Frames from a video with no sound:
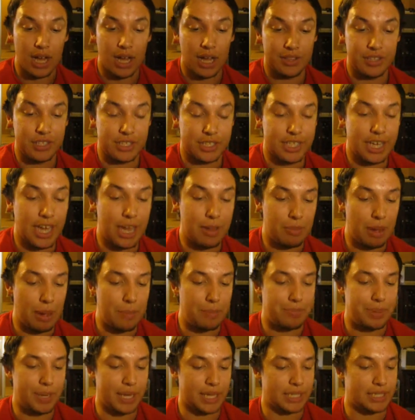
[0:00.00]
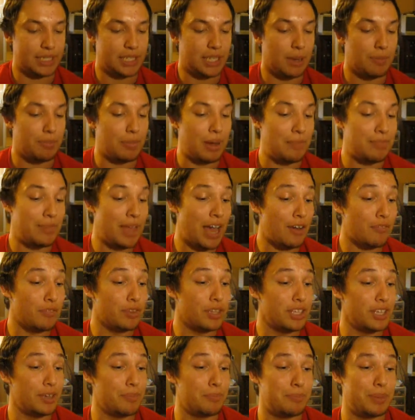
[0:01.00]
This game I picked up, I'm not
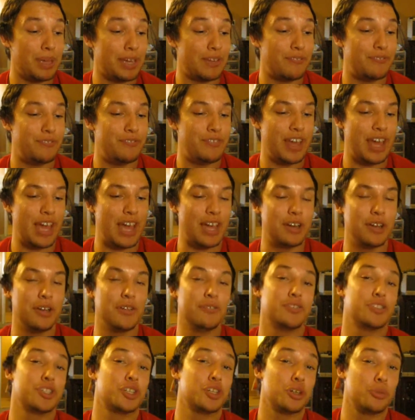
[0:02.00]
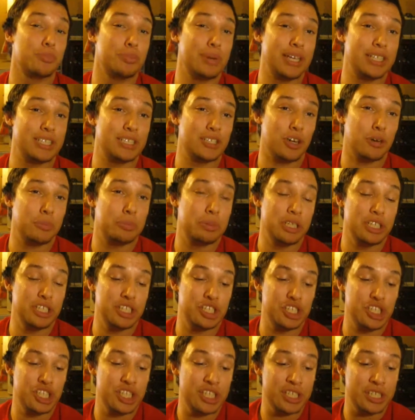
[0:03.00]
really a big fan of turn-based
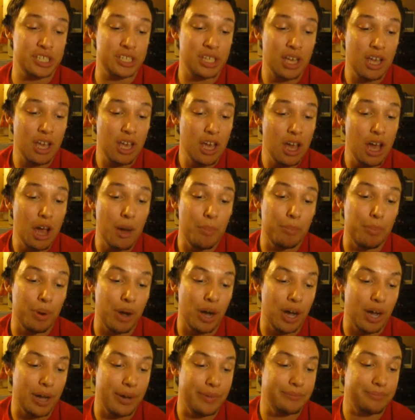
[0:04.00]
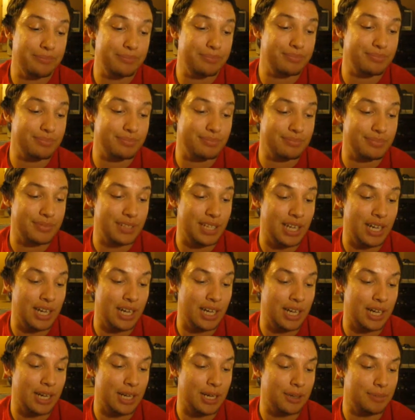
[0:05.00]
RPGs, but
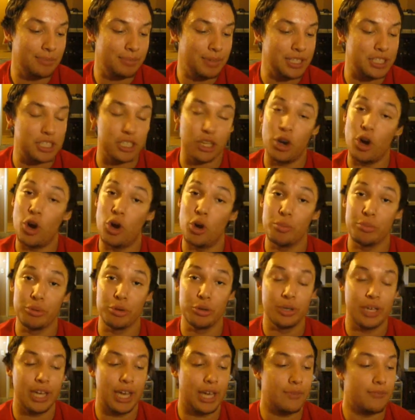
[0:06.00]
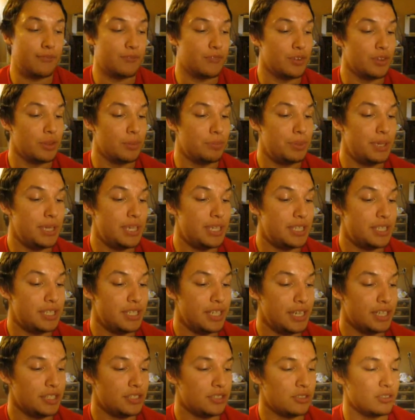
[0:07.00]
it's a homebrew game for the
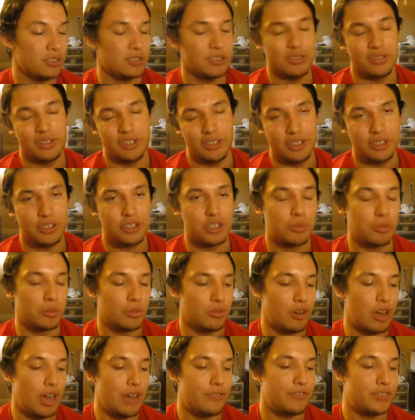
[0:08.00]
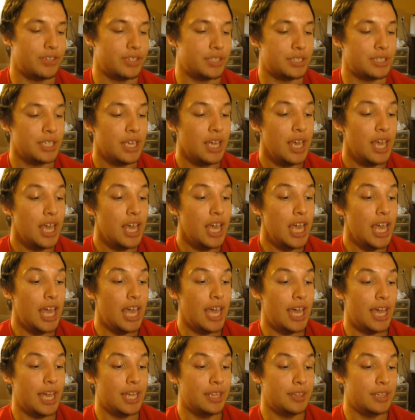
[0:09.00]
PC Engine or the TurboGrafx,
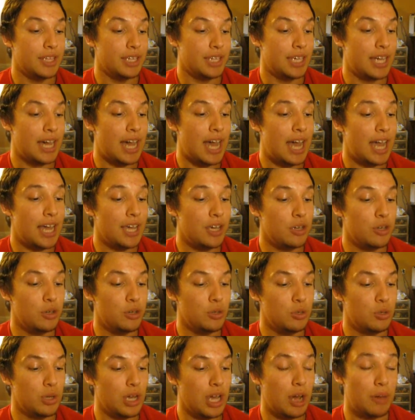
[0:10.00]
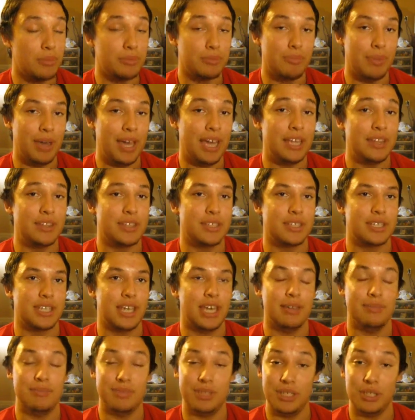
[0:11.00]
and the guy who helped make this
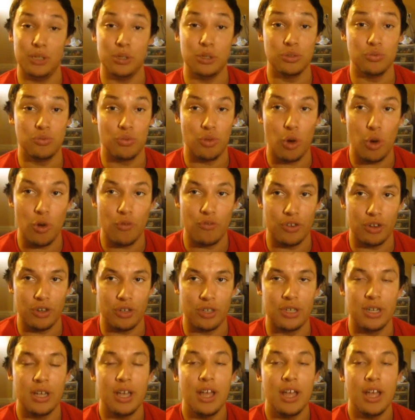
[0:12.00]
game, the old Rover,